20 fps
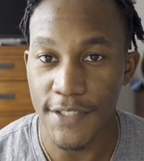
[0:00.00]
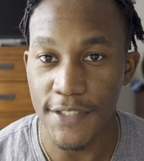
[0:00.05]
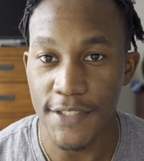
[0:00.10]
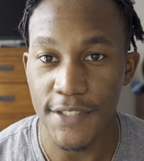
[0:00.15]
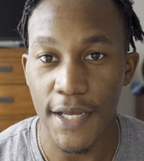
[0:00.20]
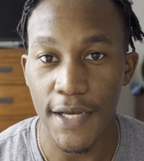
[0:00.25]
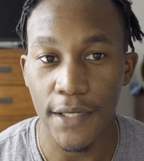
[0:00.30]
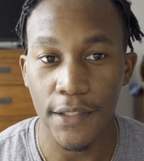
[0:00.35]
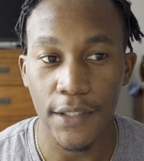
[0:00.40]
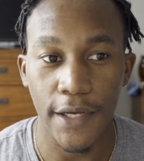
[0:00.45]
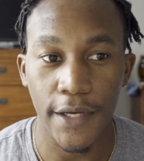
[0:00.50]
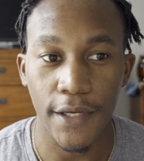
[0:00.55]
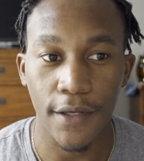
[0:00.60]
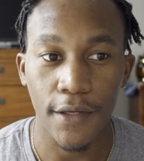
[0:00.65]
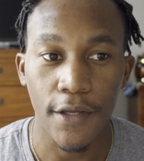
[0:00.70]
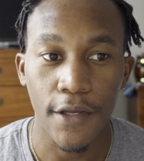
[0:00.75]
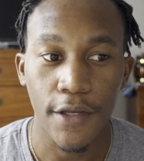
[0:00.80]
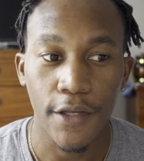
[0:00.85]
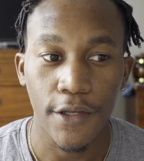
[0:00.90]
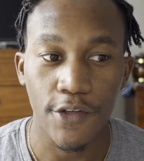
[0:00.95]
It's not like
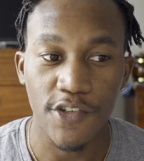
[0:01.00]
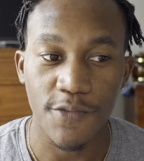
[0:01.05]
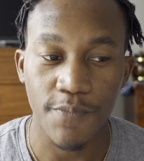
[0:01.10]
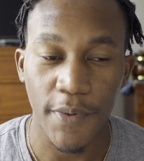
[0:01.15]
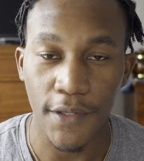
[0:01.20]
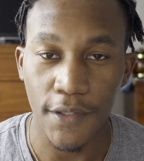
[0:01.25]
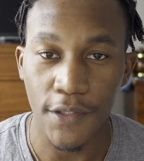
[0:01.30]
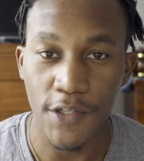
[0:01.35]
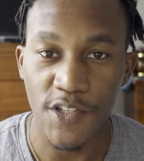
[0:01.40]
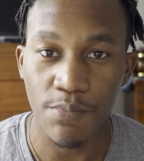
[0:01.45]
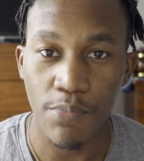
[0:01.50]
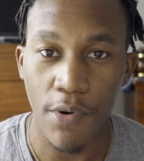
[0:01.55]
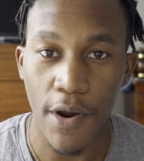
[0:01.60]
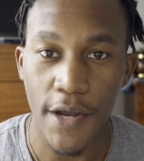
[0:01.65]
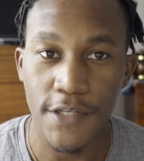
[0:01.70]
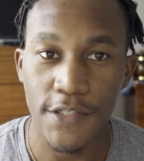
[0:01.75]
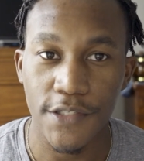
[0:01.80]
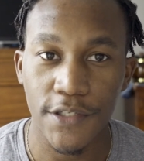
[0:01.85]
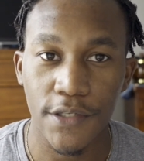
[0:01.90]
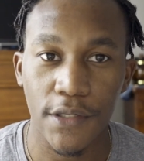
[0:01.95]
you're spending this
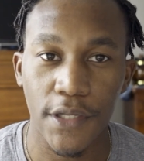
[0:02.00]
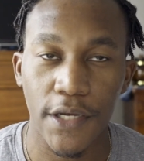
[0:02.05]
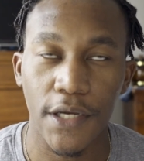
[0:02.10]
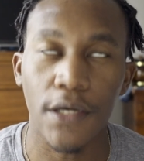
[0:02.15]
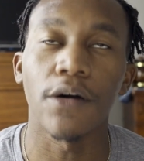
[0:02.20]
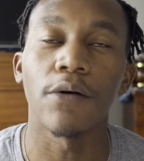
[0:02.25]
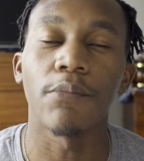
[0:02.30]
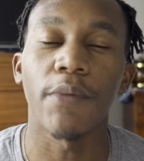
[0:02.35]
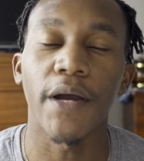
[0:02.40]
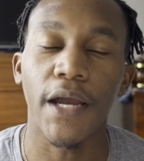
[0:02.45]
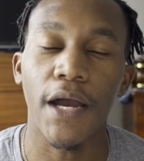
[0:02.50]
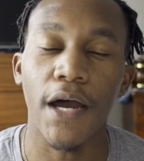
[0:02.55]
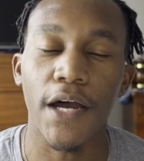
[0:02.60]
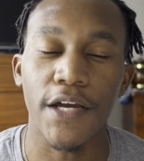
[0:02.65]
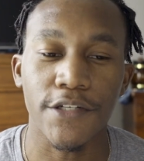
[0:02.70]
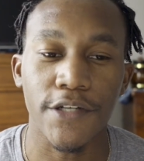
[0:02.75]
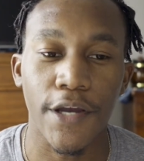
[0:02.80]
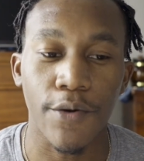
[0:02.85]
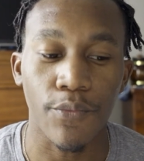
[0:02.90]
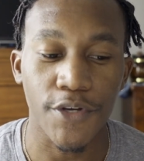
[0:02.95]
price and you're like, oh my
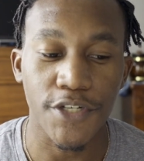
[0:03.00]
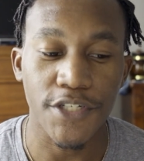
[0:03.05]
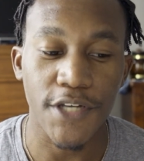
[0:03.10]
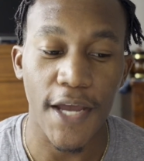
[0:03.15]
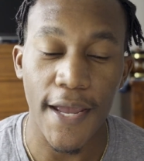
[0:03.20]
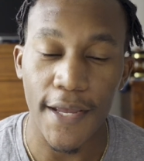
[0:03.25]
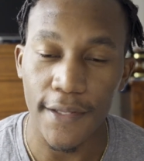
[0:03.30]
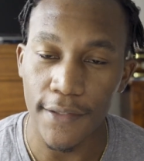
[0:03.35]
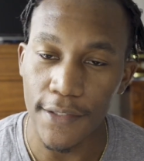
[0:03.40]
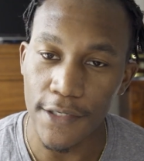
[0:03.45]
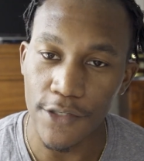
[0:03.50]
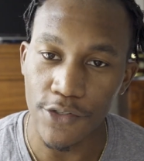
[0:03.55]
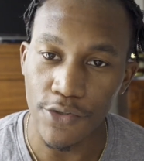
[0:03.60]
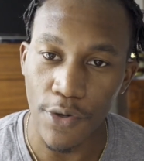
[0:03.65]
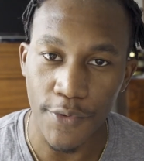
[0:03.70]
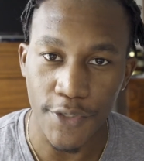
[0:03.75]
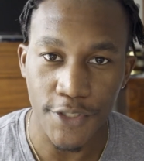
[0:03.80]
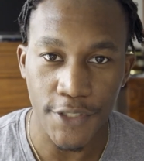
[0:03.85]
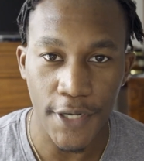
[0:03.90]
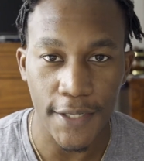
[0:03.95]
gosh, I wish I had this, I
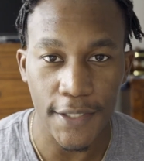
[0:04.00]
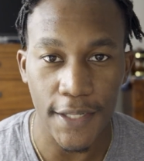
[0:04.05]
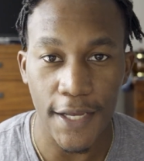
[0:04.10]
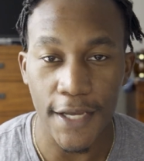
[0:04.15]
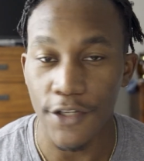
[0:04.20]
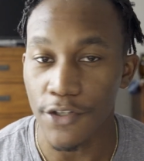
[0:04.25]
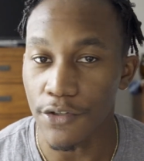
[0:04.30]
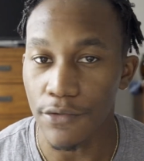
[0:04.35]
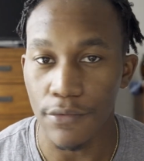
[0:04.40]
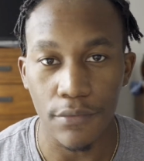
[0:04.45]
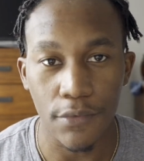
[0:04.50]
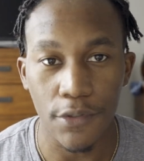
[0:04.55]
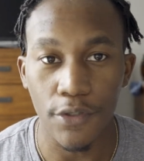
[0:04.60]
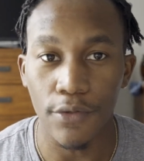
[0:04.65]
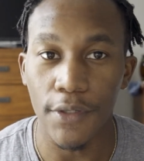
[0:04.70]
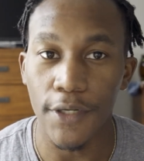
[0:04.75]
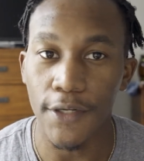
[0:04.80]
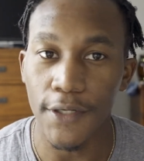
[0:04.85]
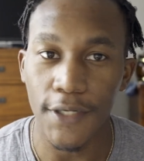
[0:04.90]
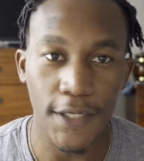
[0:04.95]
wish I had that. You
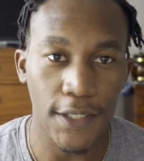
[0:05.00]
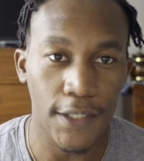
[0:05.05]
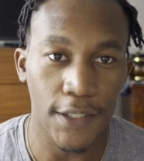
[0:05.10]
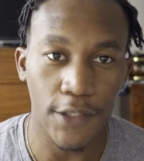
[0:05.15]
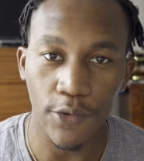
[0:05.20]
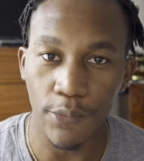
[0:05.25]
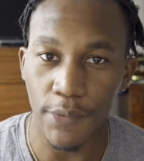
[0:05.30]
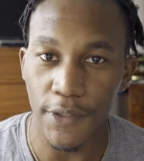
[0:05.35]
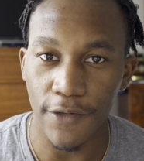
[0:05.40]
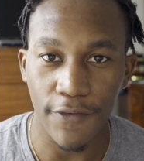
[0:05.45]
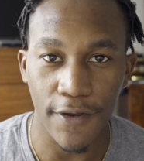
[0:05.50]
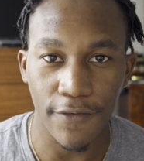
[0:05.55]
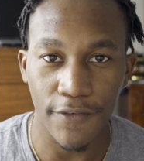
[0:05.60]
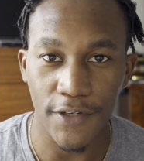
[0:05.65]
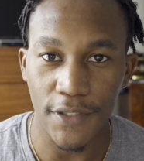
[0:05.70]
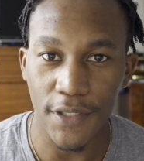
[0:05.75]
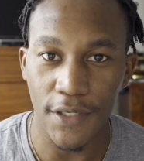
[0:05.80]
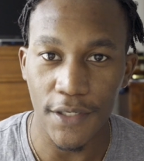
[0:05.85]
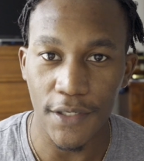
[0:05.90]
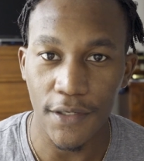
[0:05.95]
literally get a little bit of
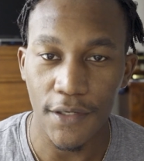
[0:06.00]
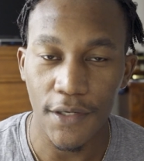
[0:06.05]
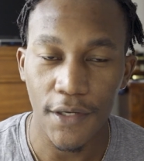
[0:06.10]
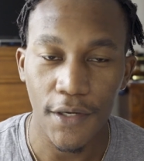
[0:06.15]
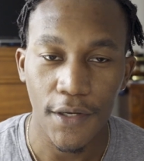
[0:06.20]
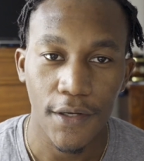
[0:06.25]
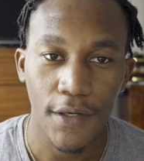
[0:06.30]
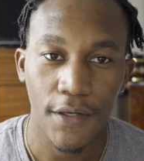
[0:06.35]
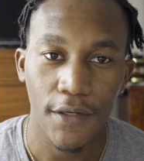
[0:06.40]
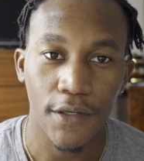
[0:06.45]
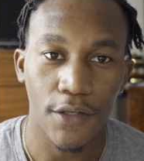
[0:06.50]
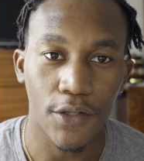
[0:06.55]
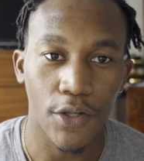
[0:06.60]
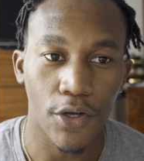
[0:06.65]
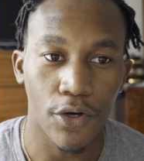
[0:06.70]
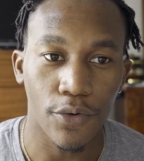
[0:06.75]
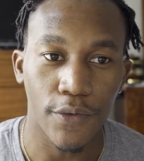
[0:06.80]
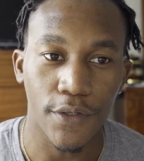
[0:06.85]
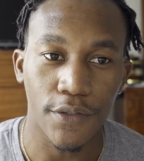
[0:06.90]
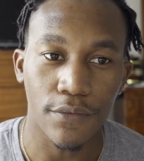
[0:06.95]
everything,
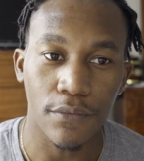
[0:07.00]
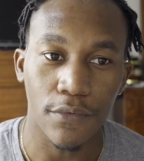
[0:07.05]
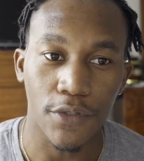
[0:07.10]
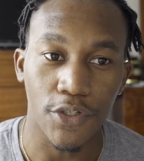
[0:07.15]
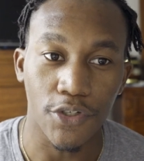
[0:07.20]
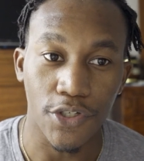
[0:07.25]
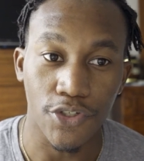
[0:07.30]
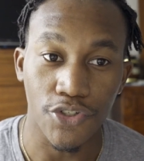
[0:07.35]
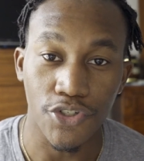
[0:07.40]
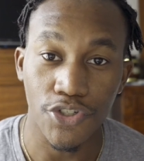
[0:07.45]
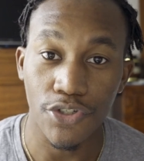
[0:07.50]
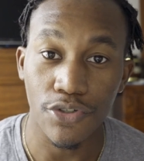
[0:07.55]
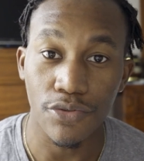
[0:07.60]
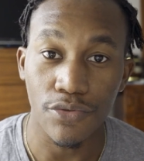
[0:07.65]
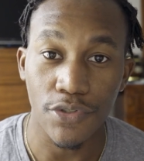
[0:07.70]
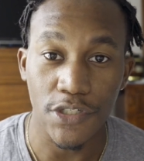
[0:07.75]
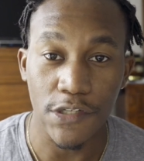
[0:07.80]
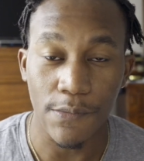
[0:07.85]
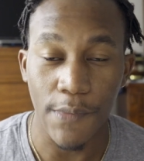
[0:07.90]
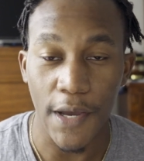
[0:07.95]
and you can
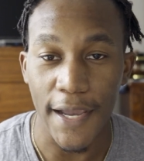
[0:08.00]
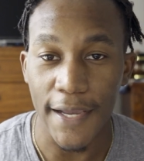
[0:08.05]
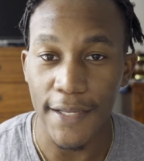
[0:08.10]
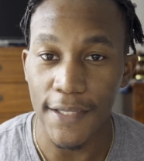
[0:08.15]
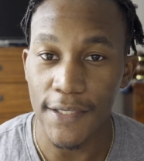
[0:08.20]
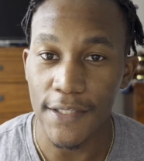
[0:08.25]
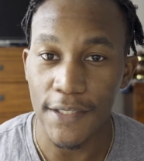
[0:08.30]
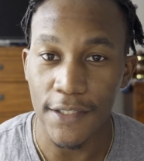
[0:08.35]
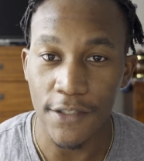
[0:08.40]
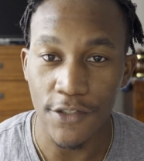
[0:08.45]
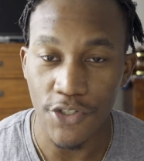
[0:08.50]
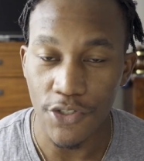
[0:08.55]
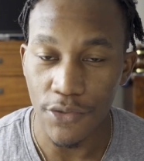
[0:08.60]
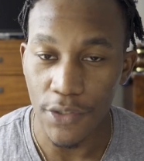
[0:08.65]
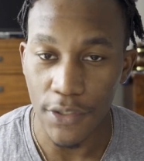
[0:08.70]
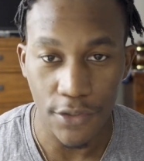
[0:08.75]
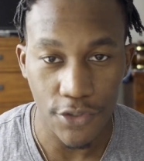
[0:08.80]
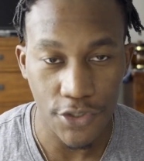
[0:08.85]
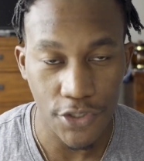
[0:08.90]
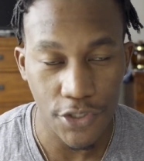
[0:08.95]
shoot just about anything that you
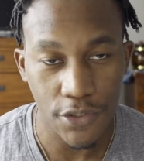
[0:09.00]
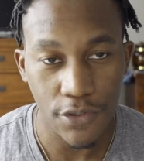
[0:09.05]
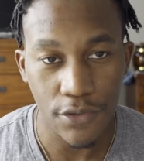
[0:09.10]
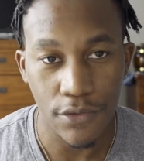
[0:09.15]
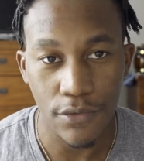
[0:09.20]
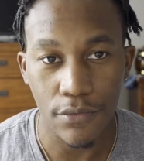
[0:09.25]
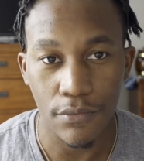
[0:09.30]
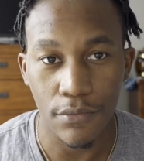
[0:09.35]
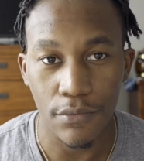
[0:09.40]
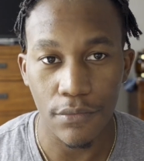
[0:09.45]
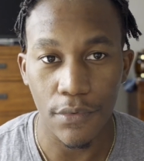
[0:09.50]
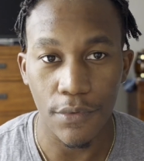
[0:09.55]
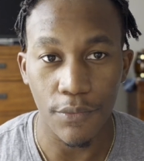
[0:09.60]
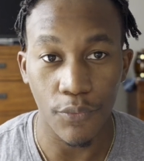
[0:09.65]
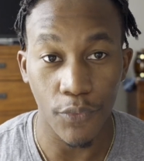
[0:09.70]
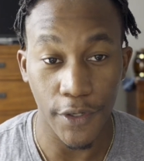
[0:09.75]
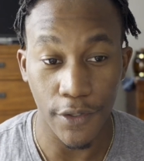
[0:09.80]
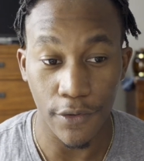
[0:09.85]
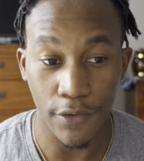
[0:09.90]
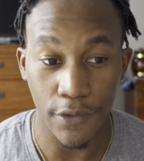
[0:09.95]
need to shoot,
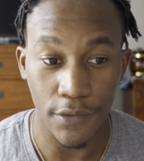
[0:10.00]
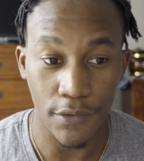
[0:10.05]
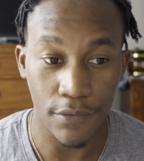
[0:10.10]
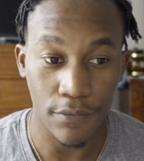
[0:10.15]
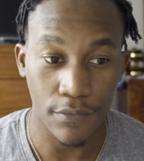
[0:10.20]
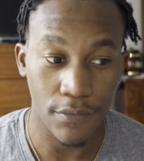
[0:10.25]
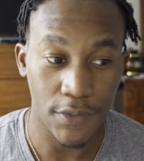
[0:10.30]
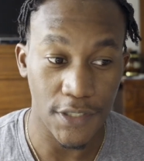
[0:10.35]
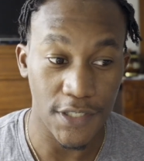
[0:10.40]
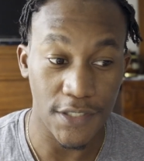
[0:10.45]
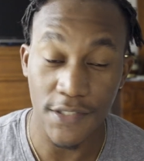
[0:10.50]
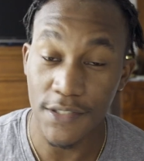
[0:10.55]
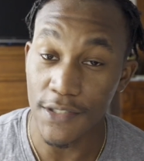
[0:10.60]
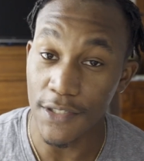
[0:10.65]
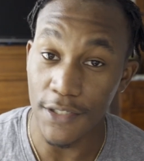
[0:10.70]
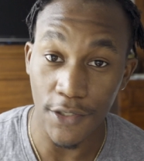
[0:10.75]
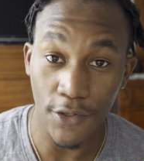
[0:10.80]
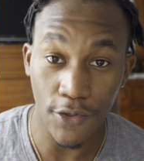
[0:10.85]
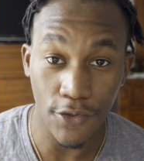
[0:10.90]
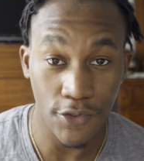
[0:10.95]
whether it's
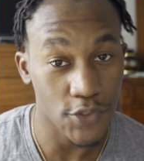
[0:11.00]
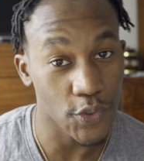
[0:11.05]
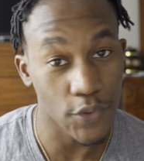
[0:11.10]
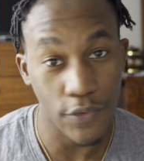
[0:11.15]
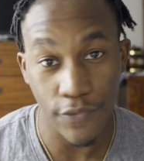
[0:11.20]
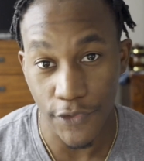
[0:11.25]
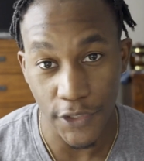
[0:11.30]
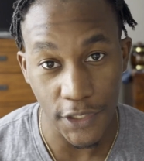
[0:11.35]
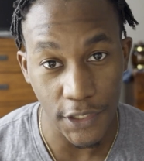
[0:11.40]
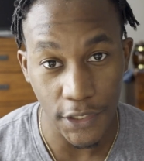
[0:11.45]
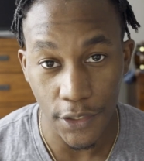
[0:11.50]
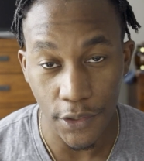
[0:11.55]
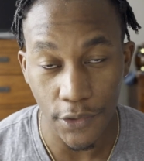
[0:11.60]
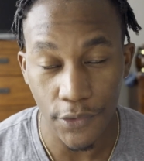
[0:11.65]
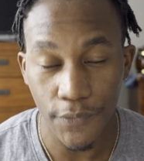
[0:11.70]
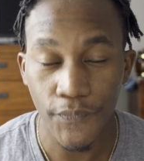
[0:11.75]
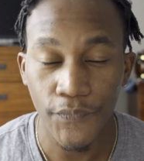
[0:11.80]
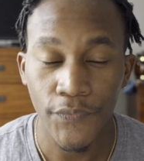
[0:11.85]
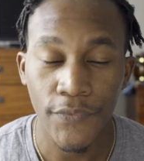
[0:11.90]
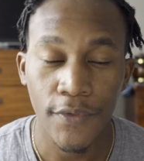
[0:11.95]
stills or video.